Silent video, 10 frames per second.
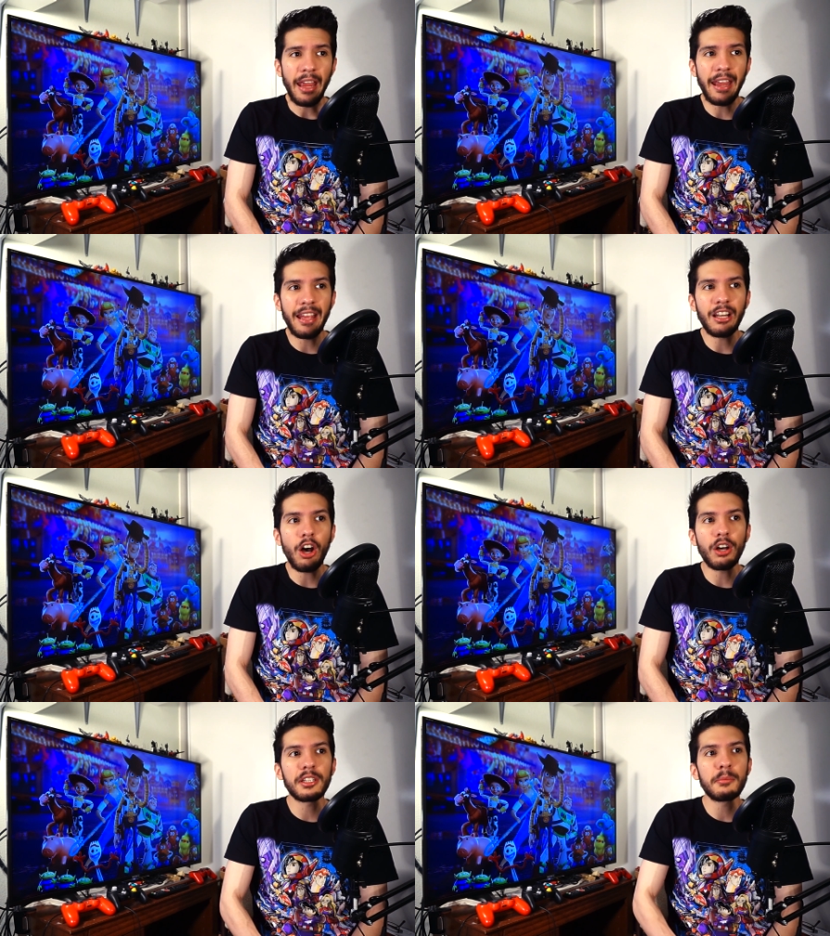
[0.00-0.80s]
And
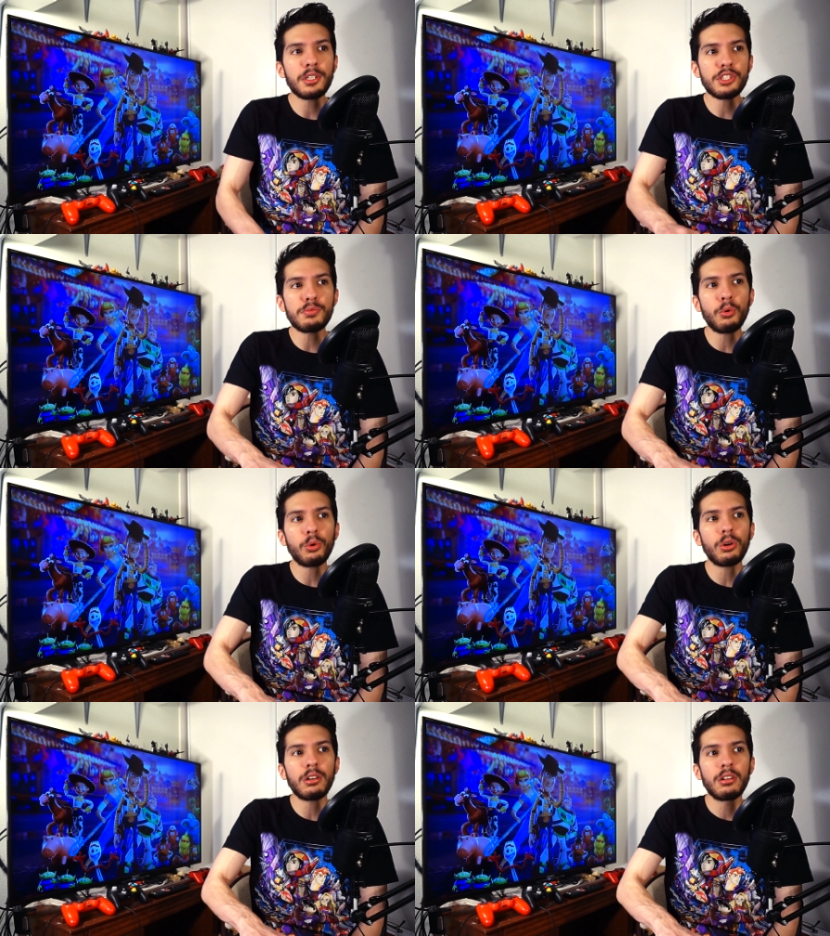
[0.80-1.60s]
on the much
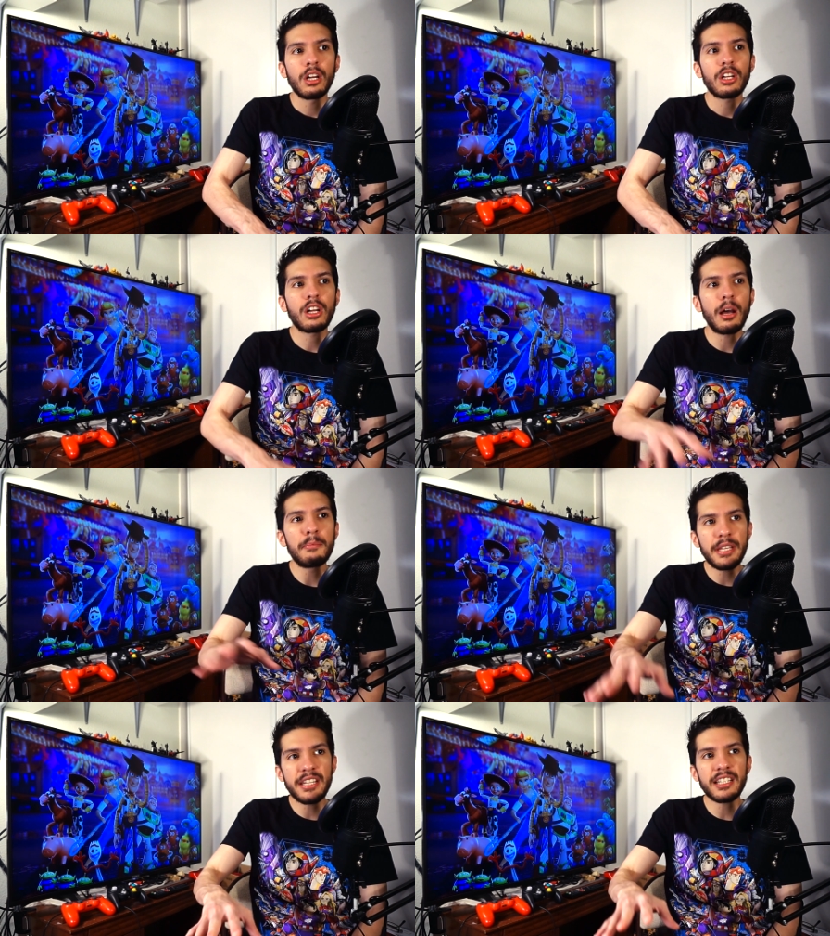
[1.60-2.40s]
more
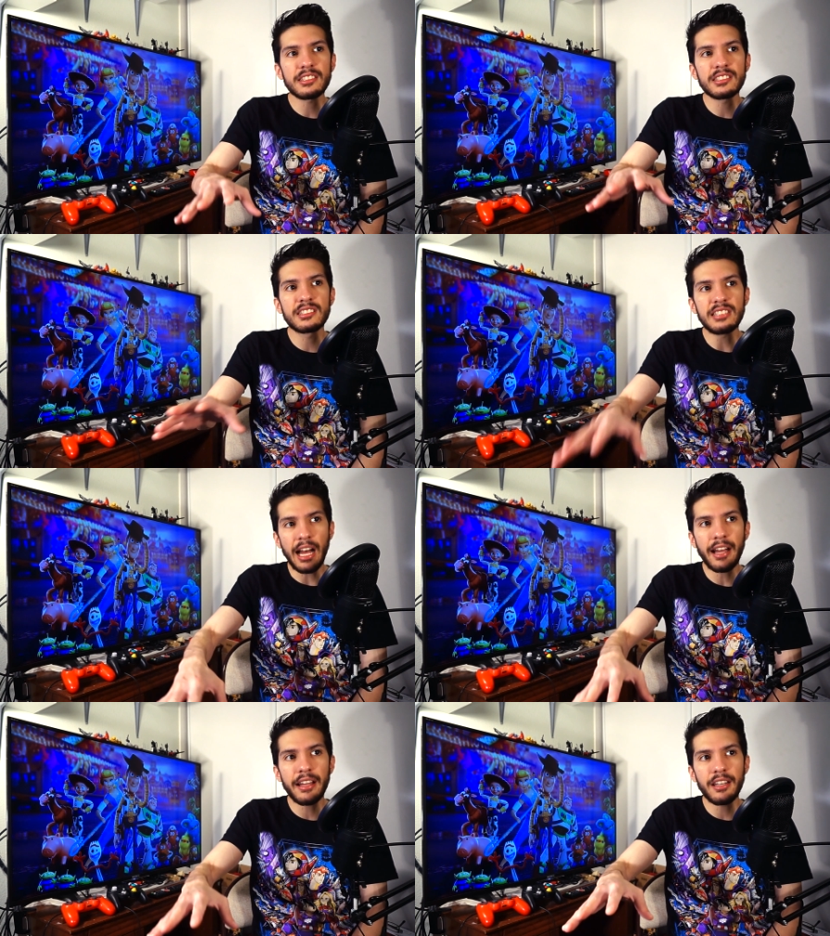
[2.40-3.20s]
comedic
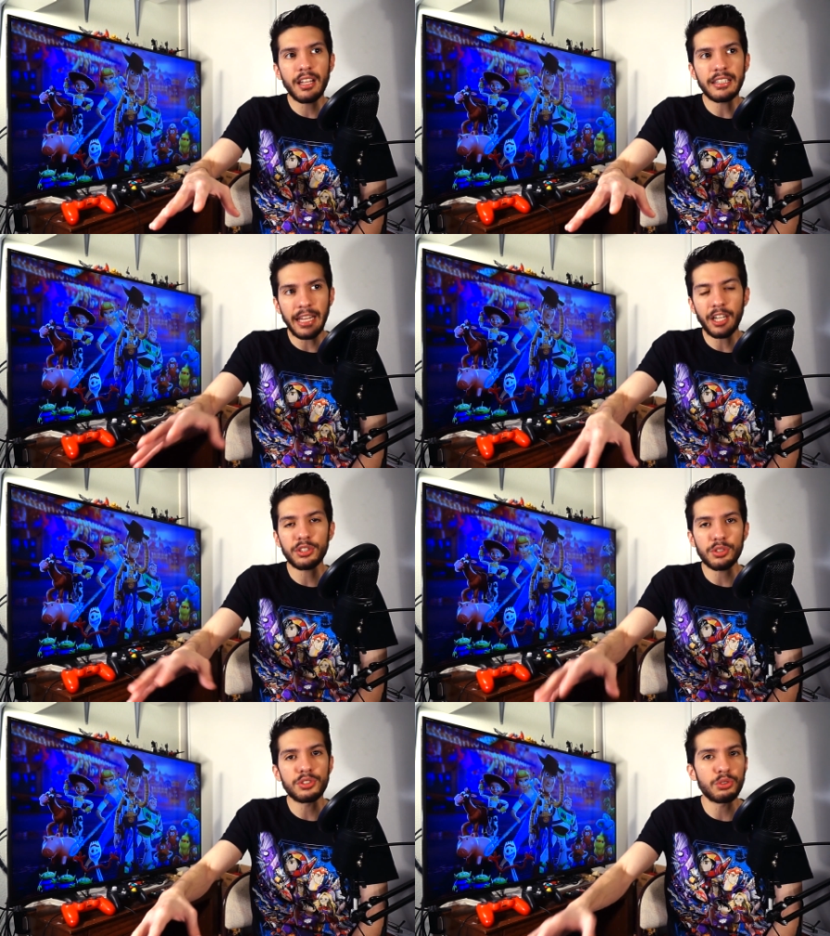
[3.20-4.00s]
side,
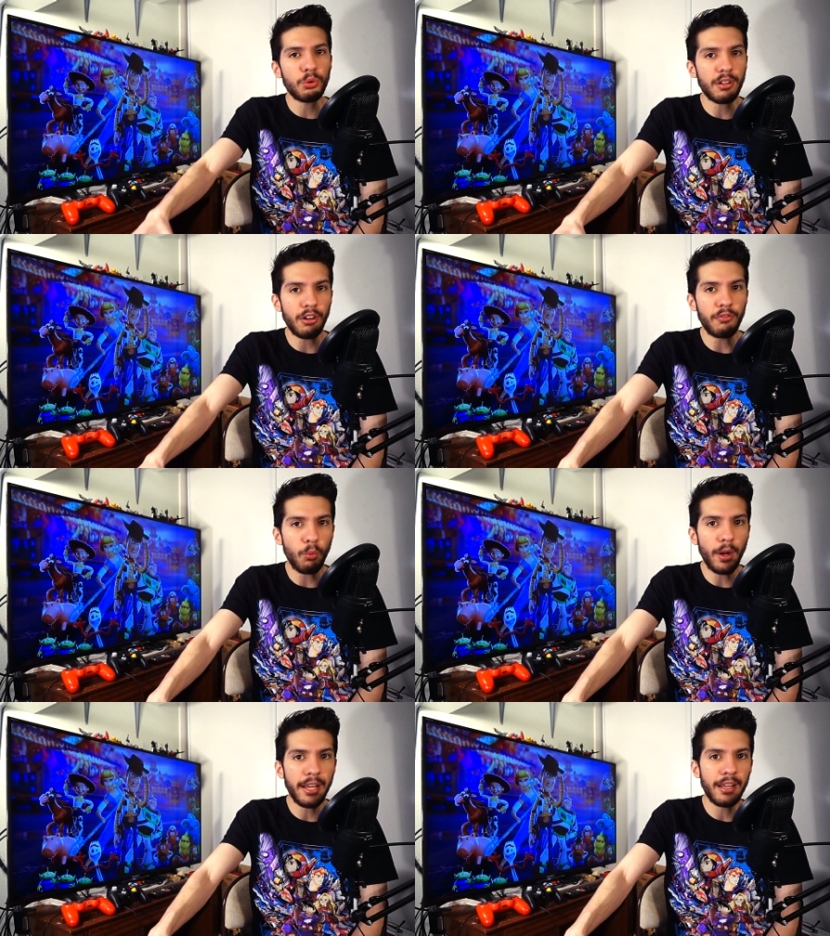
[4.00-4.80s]
character sort of
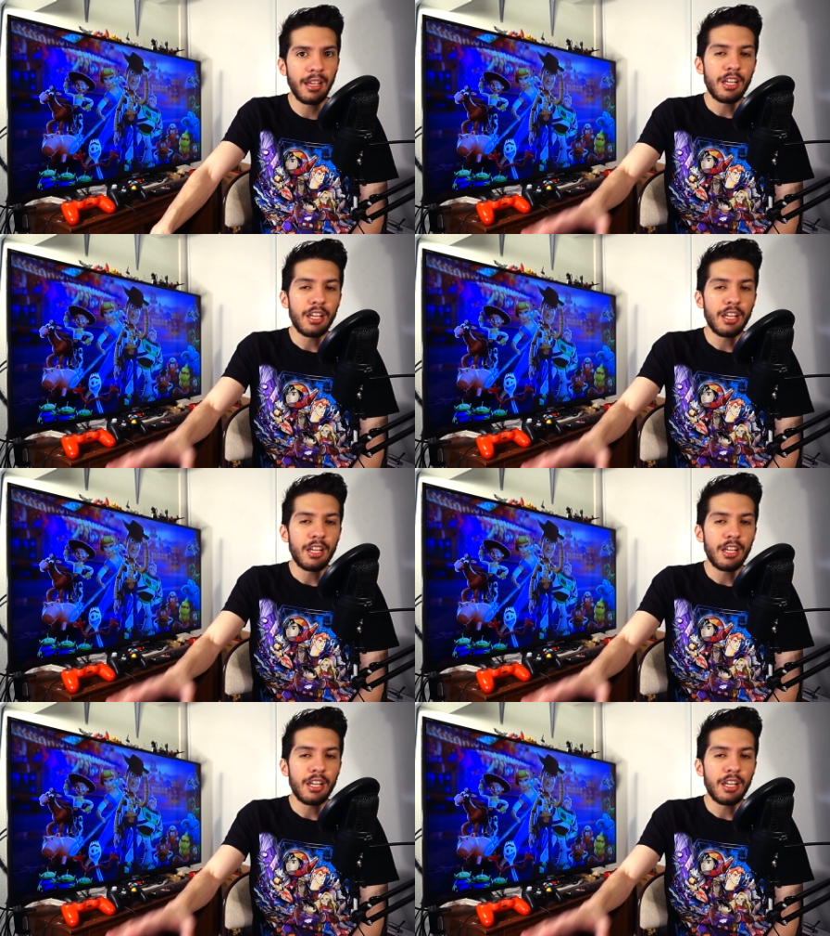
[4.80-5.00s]
way,